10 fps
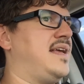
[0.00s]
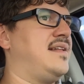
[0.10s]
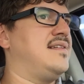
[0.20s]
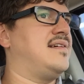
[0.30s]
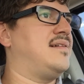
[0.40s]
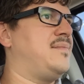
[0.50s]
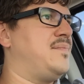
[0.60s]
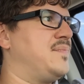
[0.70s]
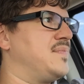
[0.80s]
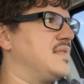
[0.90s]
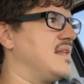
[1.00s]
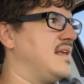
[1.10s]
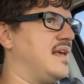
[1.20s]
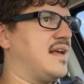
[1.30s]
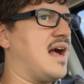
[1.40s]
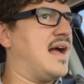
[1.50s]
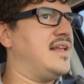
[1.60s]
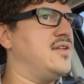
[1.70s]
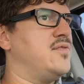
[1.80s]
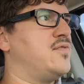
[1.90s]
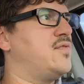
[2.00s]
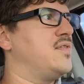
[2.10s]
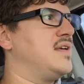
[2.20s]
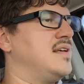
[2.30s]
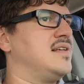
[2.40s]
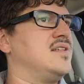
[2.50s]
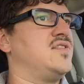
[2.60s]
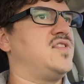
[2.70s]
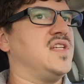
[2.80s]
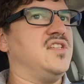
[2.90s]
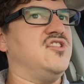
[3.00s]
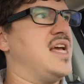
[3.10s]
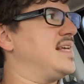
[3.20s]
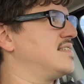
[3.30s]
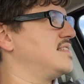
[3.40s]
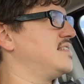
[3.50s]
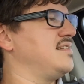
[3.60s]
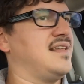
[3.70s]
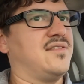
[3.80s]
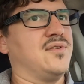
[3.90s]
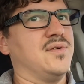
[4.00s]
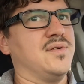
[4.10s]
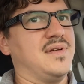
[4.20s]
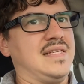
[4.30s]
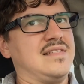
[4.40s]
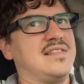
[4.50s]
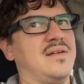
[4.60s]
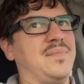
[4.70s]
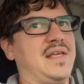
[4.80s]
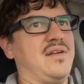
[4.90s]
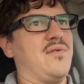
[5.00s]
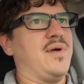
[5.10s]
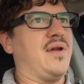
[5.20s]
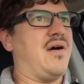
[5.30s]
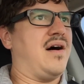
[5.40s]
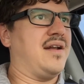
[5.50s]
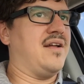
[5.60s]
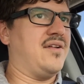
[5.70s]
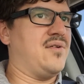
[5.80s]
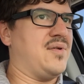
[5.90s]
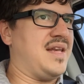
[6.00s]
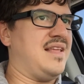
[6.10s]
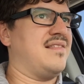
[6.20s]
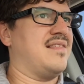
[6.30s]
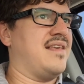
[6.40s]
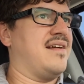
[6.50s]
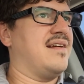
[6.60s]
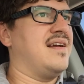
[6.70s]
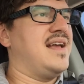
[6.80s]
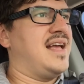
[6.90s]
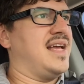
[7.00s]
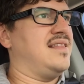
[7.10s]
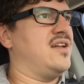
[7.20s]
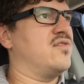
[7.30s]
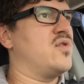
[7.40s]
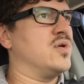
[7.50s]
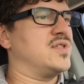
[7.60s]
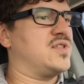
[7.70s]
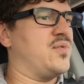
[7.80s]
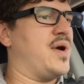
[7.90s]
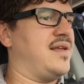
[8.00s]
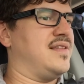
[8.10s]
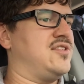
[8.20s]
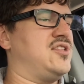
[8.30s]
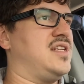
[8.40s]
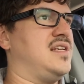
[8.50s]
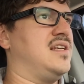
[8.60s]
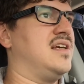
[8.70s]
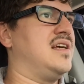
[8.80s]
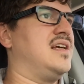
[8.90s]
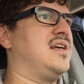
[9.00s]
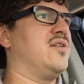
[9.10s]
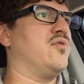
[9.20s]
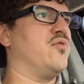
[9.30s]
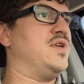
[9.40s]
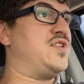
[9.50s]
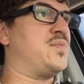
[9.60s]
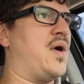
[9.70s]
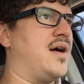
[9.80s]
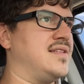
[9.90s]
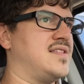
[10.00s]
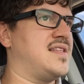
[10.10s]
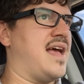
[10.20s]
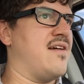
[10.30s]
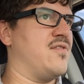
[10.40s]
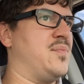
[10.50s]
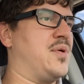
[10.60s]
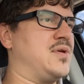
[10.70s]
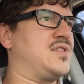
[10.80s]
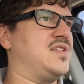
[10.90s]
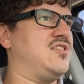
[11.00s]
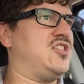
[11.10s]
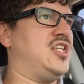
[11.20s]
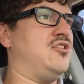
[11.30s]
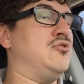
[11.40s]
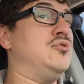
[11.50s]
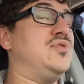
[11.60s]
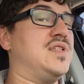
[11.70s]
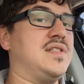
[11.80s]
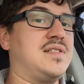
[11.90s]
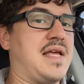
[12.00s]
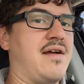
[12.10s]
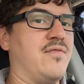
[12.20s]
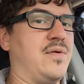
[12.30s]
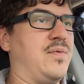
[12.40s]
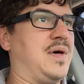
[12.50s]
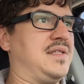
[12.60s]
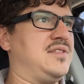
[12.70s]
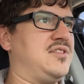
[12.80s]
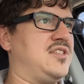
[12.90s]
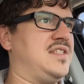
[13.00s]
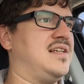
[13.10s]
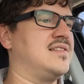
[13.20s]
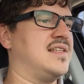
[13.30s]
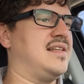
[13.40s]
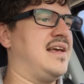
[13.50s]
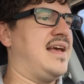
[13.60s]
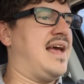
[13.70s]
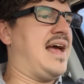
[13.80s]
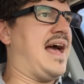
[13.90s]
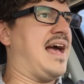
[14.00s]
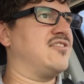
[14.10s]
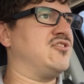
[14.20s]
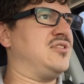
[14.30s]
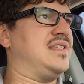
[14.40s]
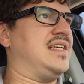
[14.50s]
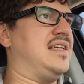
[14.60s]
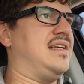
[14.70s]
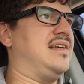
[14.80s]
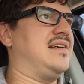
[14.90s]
and it kind of suggests that there is something going on underneath there. And then, of course, the way that she responds to every person, she uses everyone. She doesn't actually